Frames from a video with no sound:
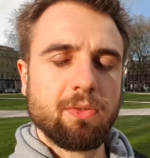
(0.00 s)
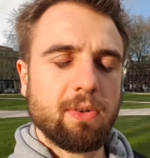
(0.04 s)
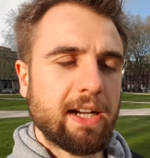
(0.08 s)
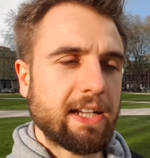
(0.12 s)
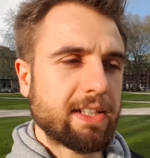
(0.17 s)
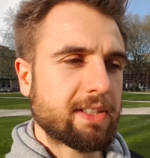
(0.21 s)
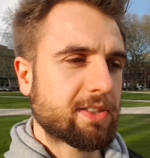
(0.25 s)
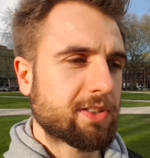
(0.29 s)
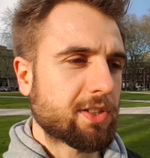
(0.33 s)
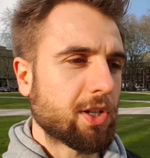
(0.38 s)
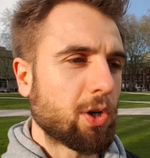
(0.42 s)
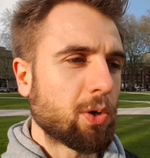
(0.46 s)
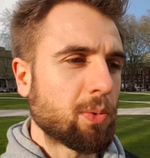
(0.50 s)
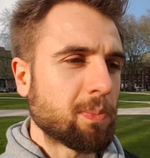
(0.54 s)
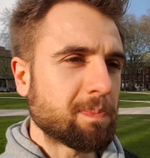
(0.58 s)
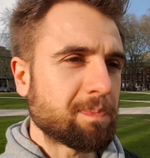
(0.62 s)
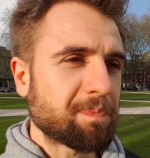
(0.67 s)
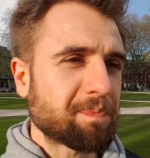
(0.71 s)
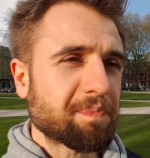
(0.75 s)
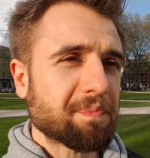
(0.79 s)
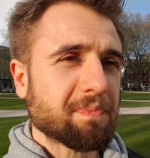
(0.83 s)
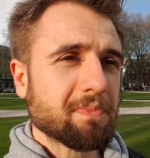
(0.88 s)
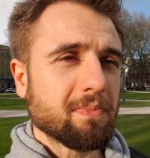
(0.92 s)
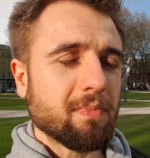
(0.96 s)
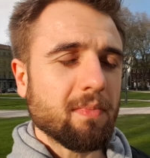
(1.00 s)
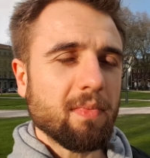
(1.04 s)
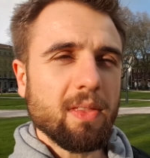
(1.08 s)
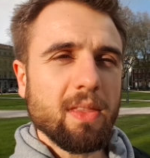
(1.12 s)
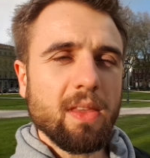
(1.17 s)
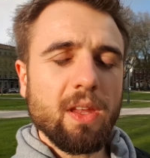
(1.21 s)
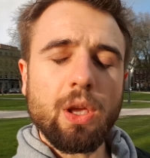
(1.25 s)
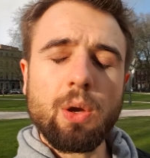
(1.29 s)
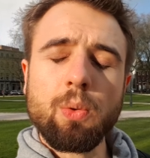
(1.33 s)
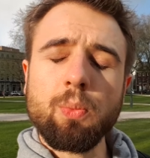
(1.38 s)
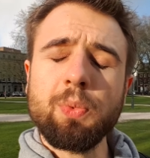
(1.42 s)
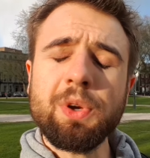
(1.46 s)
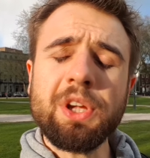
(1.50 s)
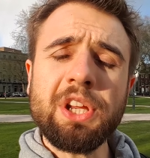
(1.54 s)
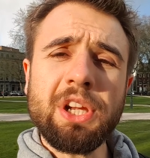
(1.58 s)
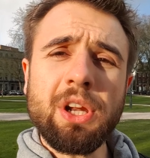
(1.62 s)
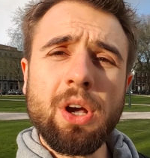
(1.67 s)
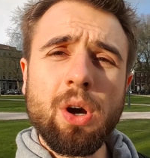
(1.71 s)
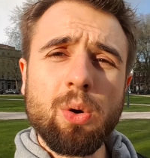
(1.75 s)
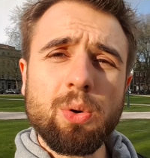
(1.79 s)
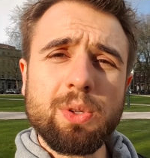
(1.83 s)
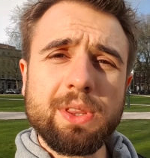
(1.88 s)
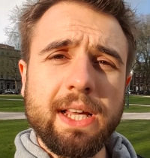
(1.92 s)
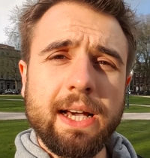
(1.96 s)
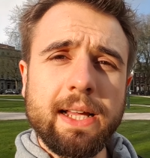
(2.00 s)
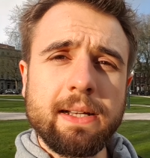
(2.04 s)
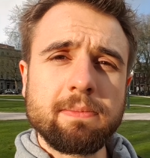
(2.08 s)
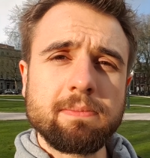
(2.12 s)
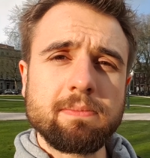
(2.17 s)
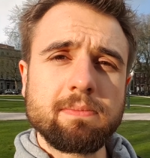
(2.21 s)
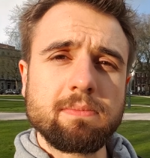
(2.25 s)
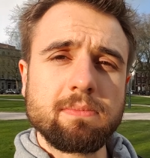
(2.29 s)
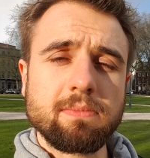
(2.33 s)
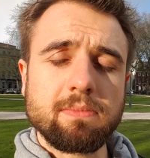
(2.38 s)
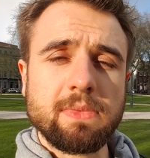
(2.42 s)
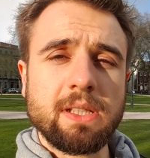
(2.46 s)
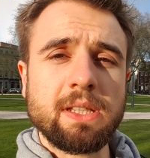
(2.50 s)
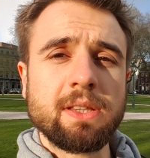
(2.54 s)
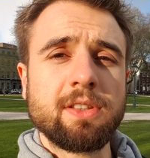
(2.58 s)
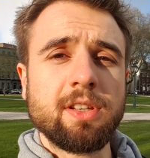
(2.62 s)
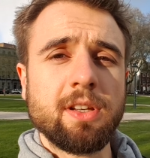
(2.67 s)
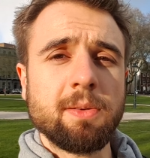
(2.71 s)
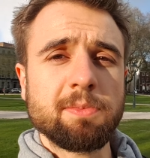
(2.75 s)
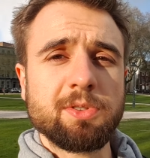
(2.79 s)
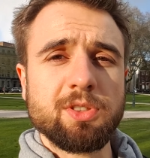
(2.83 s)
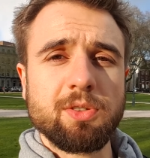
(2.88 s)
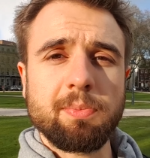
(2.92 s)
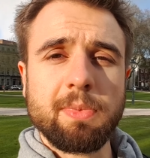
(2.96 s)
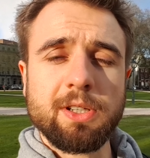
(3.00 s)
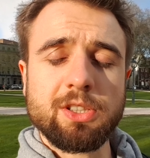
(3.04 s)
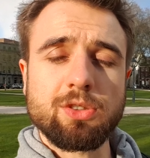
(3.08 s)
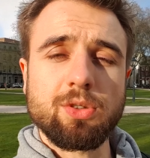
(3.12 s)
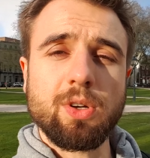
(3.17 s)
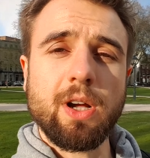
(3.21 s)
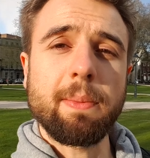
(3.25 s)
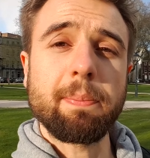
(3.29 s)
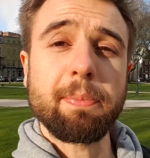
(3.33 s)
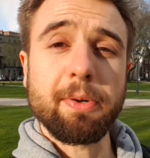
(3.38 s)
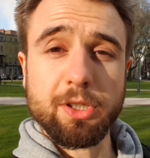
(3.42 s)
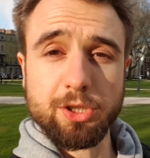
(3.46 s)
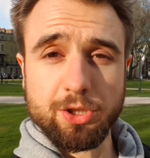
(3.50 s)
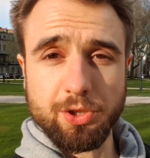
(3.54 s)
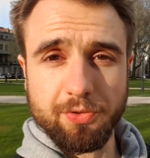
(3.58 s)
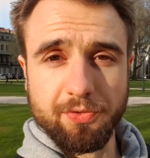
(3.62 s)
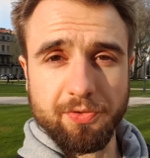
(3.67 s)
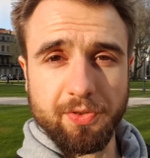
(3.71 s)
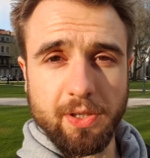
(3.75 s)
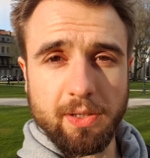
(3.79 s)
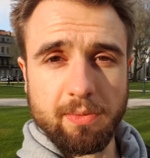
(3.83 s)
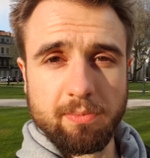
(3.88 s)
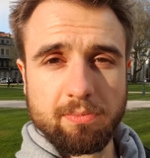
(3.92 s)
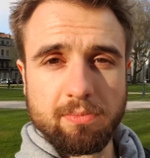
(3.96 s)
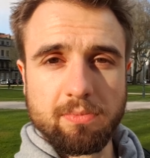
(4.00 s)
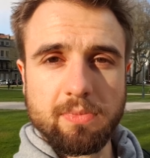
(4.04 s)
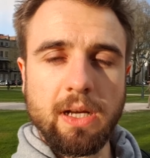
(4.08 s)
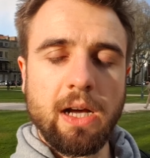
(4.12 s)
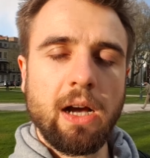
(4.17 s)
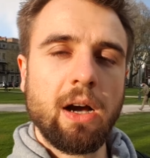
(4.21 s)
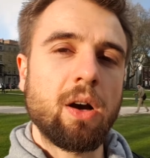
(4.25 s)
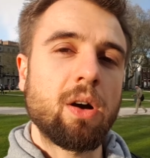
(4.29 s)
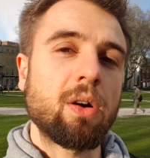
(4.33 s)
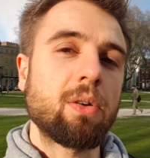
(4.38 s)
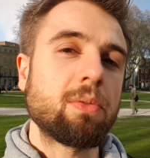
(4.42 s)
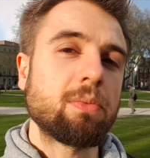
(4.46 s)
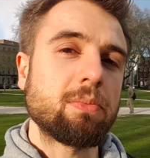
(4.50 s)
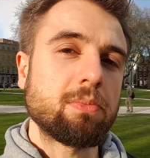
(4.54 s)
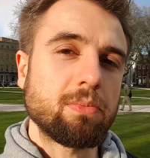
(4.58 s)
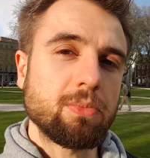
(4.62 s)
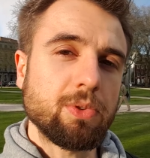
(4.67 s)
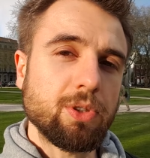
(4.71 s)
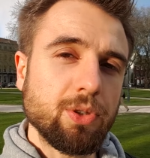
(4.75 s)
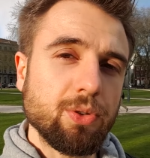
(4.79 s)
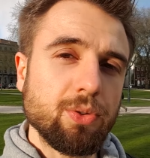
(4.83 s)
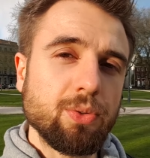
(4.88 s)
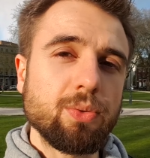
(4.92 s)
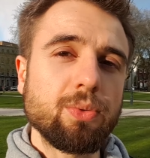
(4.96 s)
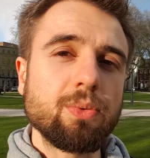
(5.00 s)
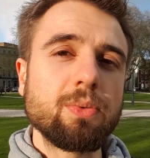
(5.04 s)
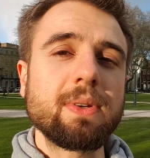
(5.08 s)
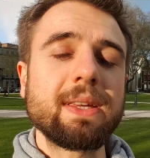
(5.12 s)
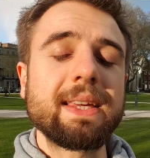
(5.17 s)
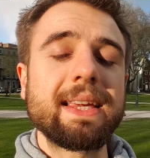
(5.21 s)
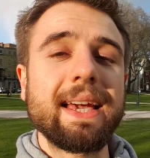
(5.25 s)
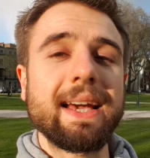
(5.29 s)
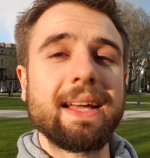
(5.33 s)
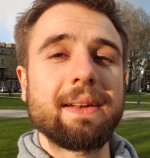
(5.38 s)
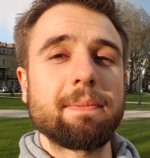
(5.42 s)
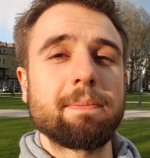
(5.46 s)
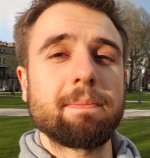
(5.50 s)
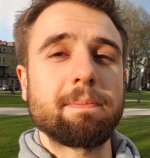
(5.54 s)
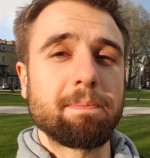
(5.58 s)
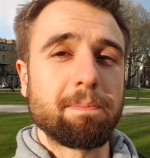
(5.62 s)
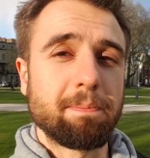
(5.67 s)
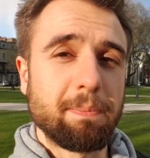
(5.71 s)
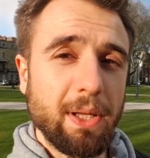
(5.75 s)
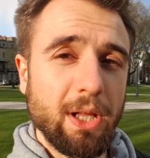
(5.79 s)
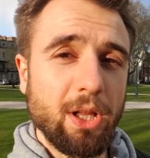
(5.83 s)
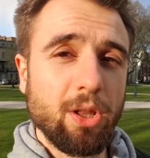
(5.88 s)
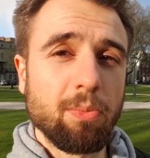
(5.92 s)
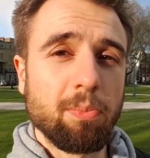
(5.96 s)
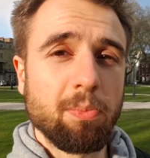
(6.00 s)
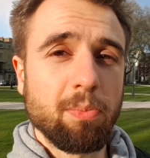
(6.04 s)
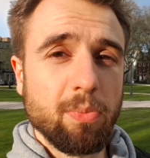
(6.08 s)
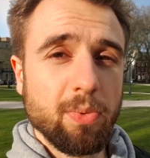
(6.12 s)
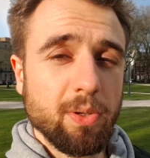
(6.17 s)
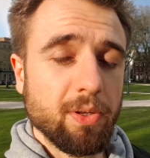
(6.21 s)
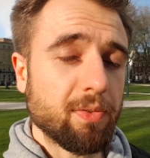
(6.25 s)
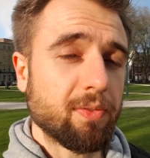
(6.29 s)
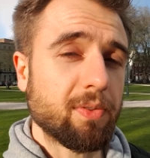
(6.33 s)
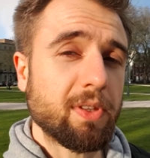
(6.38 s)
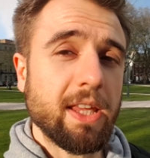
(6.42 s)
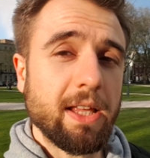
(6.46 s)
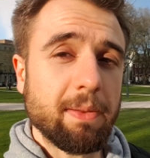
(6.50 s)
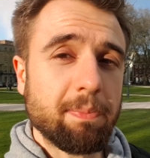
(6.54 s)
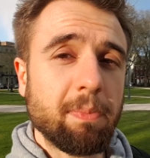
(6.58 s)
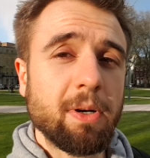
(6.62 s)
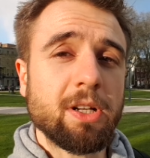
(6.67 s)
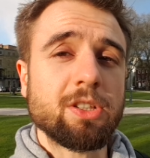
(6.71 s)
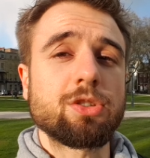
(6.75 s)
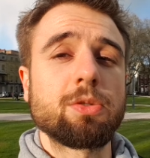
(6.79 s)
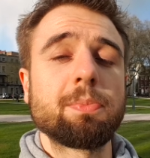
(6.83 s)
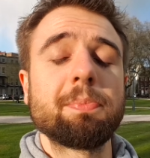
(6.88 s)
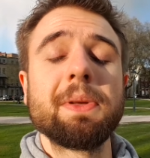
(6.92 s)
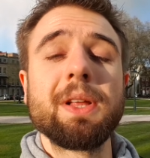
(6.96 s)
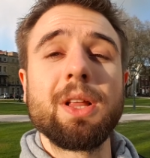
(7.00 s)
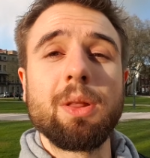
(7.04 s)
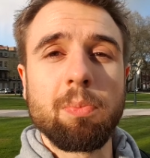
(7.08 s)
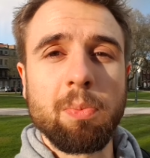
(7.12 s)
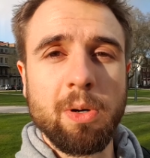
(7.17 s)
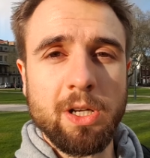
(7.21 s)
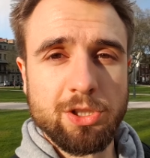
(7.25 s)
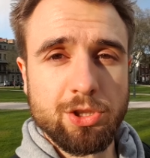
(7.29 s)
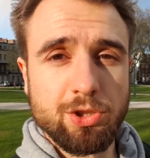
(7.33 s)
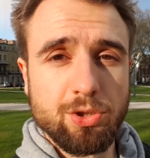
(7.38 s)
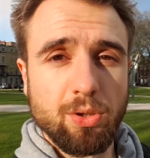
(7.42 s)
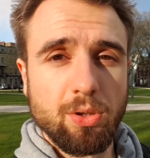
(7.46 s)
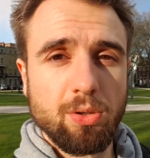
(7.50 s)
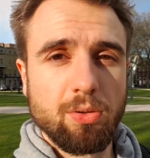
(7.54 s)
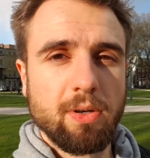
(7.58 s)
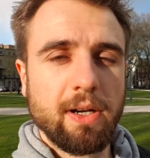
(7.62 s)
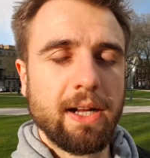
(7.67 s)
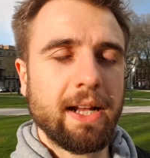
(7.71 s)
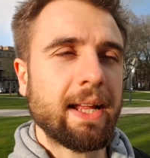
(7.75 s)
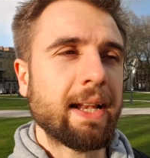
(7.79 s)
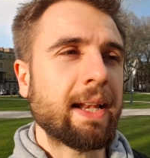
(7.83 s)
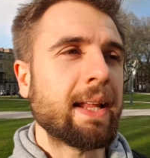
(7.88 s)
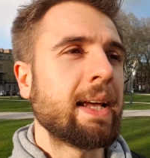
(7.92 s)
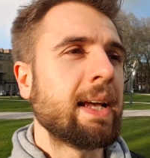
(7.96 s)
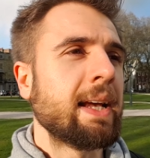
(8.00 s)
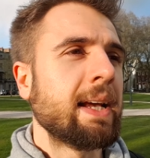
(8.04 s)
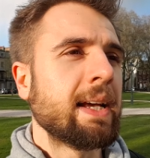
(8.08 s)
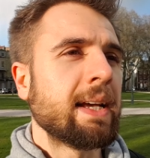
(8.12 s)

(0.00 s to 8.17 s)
right? So we know that in terms of muscle hypertrophy, how you get build get muscle, build muscle, right?